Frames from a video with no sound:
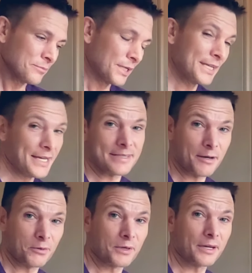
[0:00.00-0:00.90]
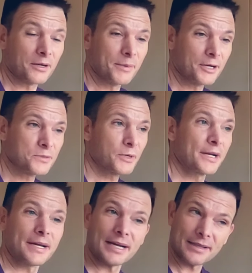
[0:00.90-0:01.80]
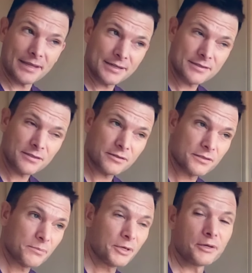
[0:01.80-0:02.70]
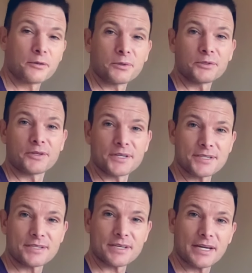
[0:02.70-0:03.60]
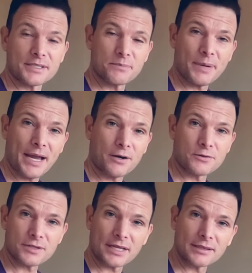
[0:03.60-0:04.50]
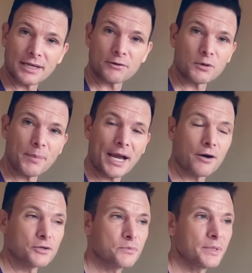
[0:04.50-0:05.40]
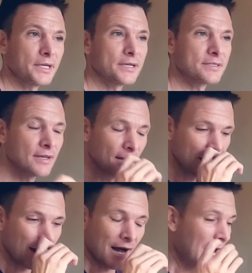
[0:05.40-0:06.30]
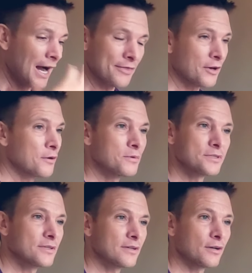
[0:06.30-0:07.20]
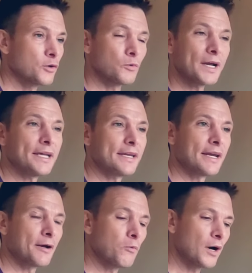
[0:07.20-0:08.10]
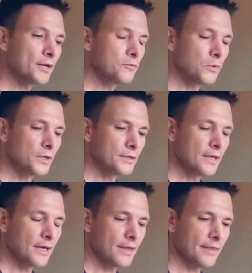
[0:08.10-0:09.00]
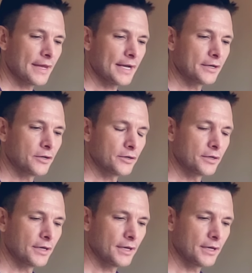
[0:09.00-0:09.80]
But yes, I will carry bear spray, and I got that Superior Wilderness Designs pouch, that Lycra pouch, because I thought it was great, and I wanted one that I could